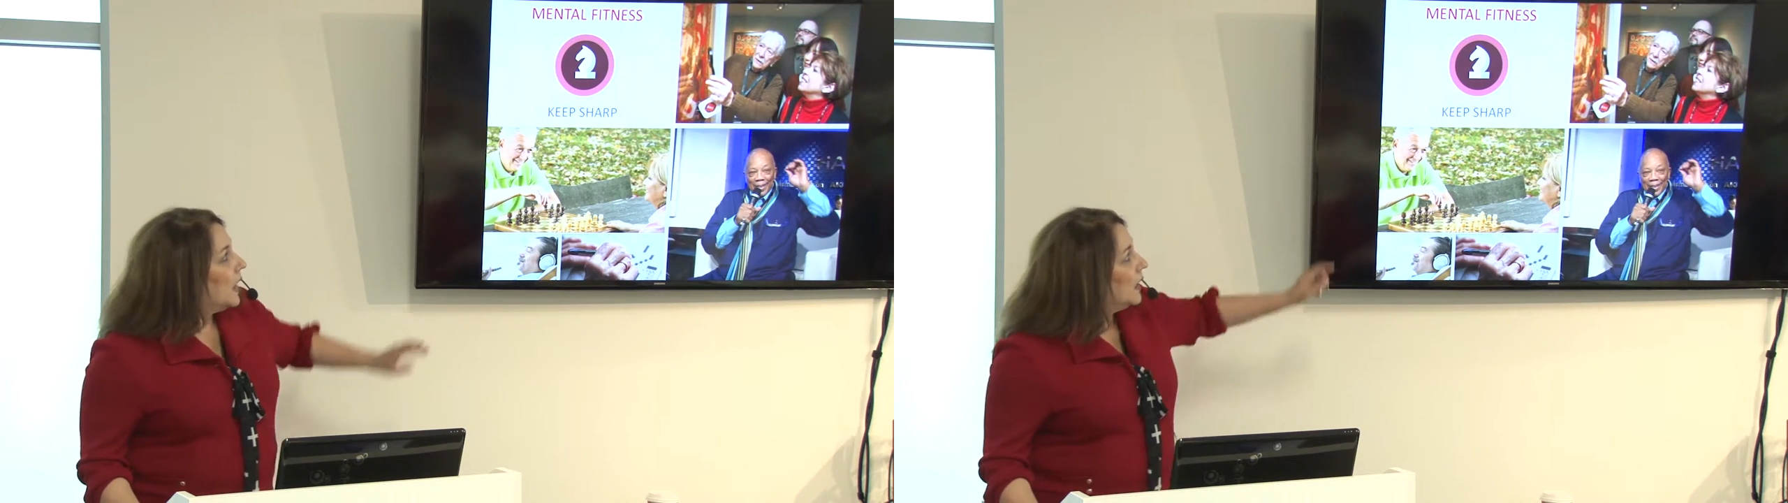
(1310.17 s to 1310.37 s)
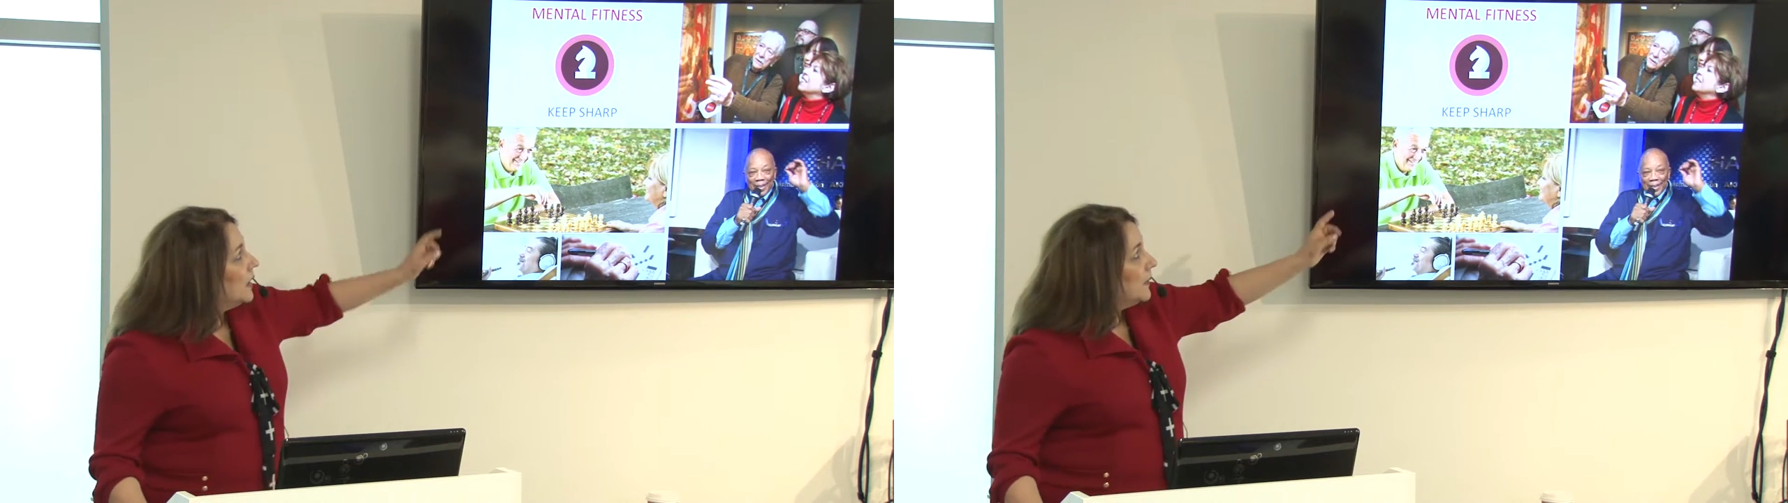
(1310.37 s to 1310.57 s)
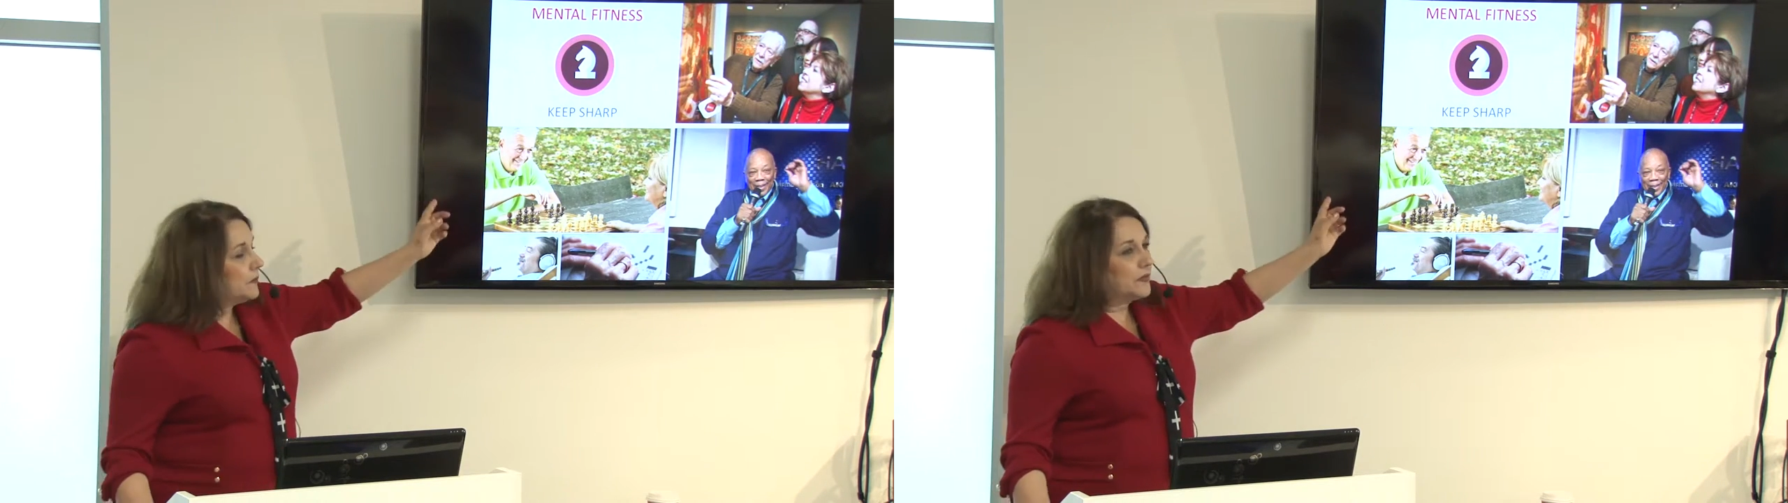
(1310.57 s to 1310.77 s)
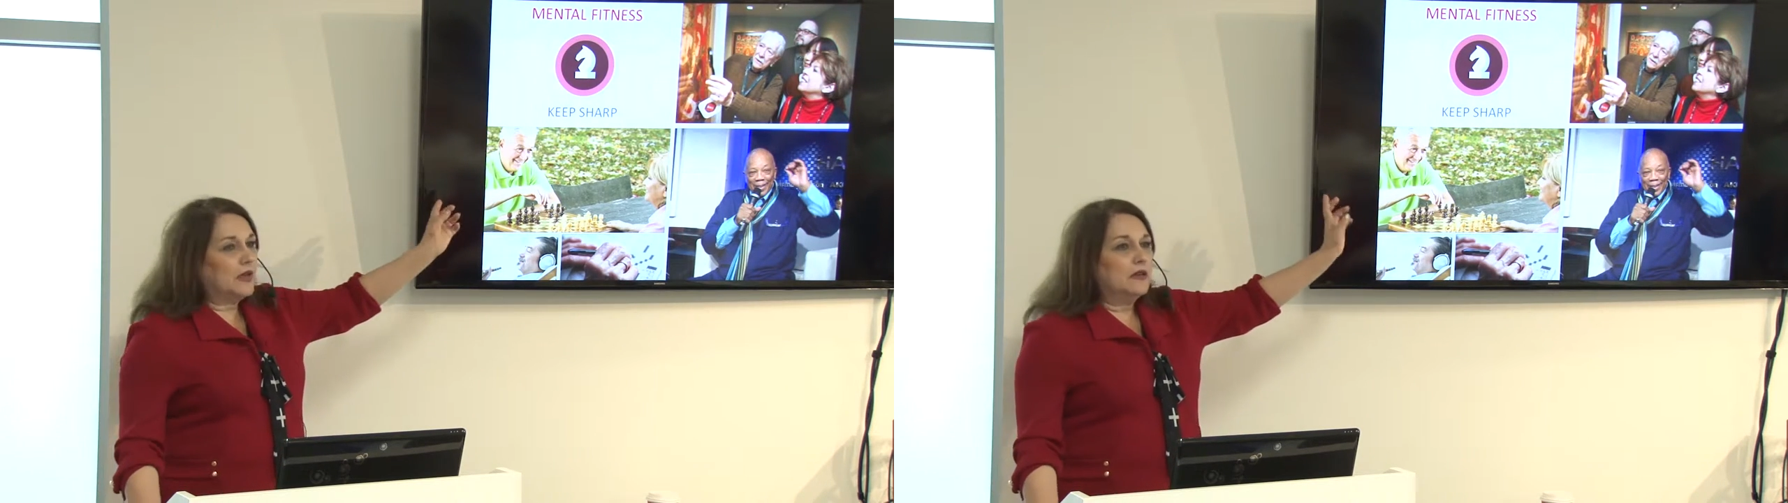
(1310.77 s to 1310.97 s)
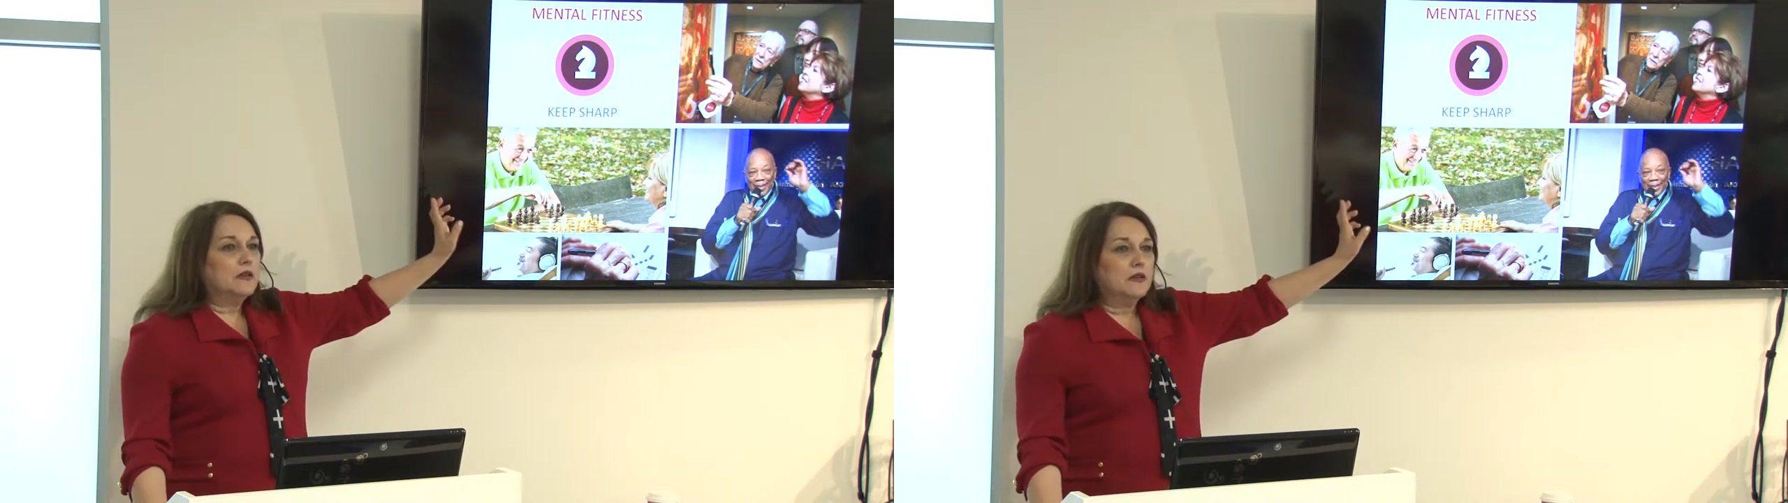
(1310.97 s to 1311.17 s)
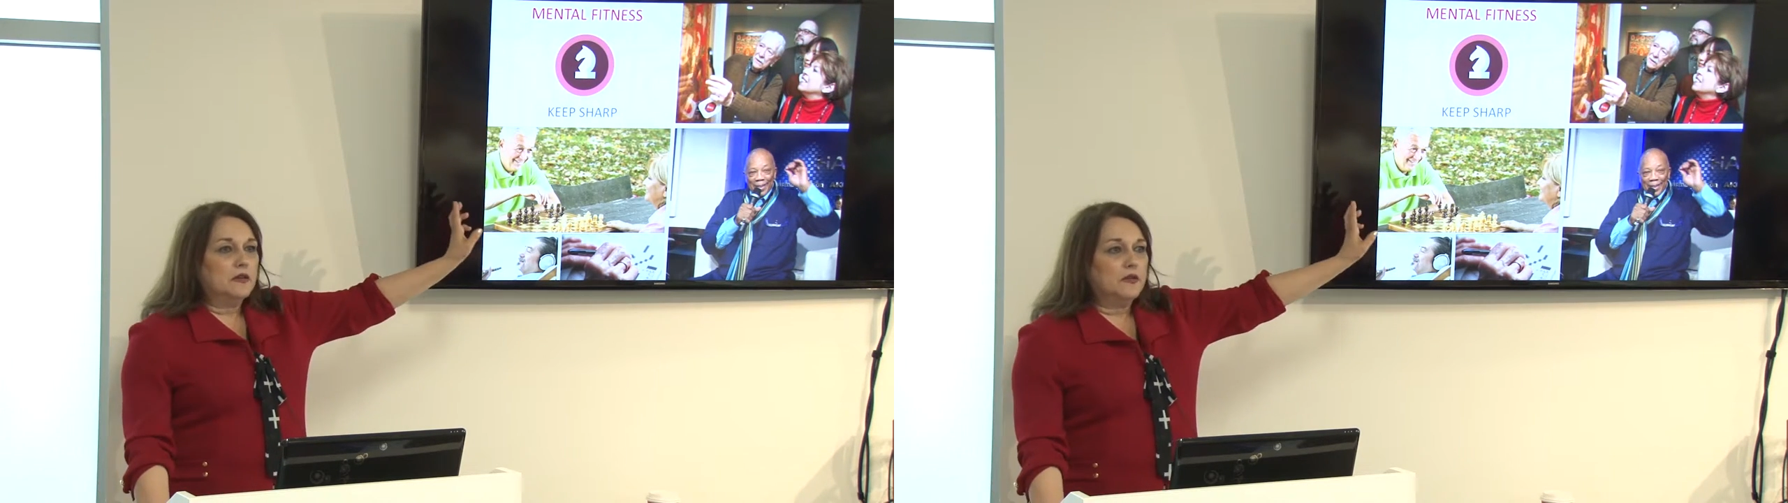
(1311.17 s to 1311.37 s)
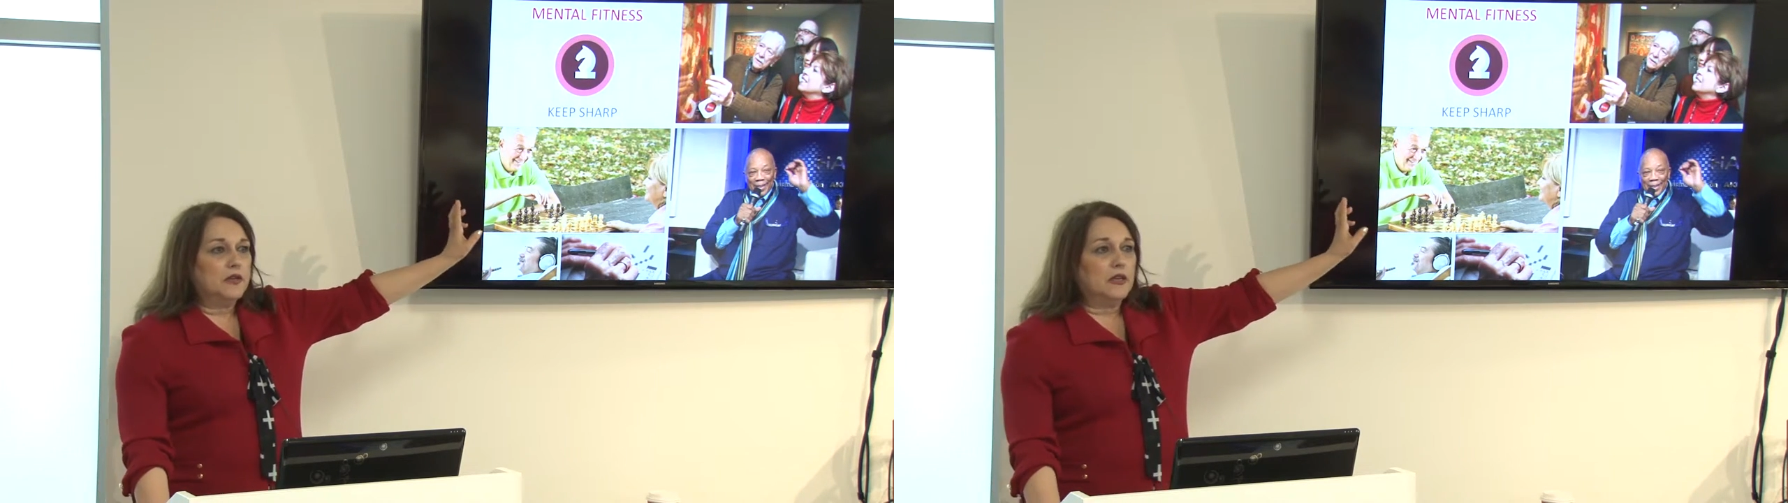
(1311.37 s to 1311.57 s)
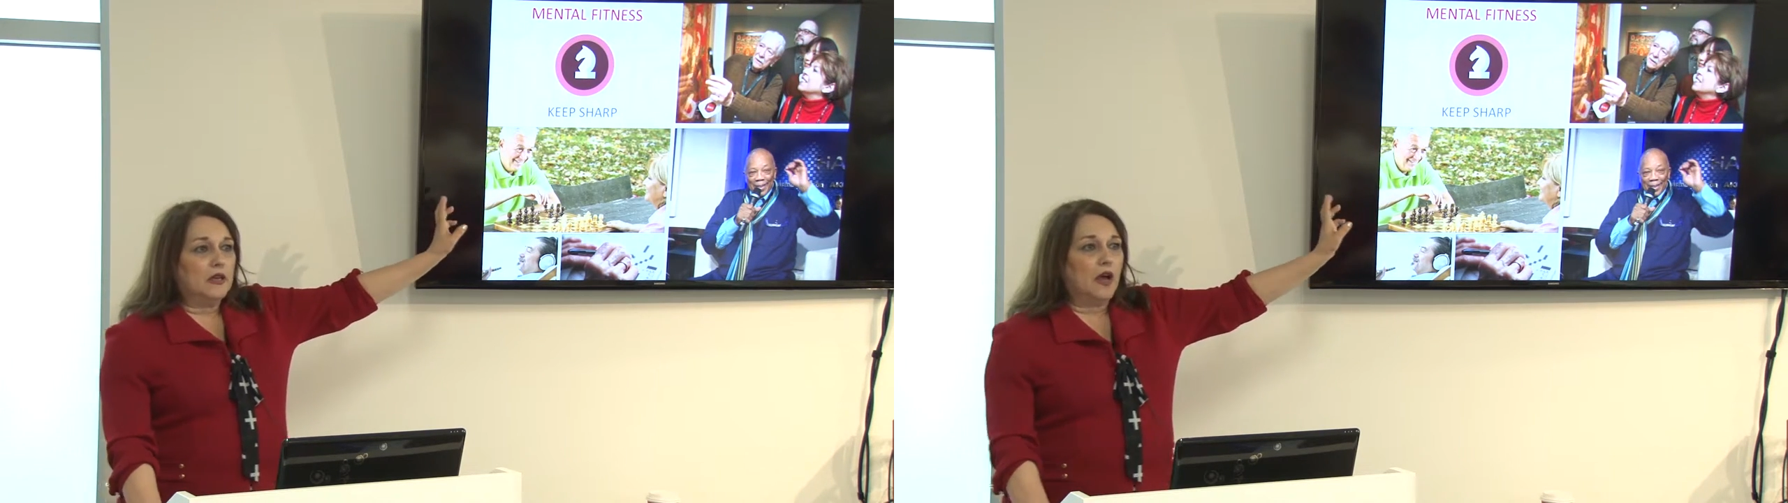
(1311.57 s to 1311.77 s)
Um, the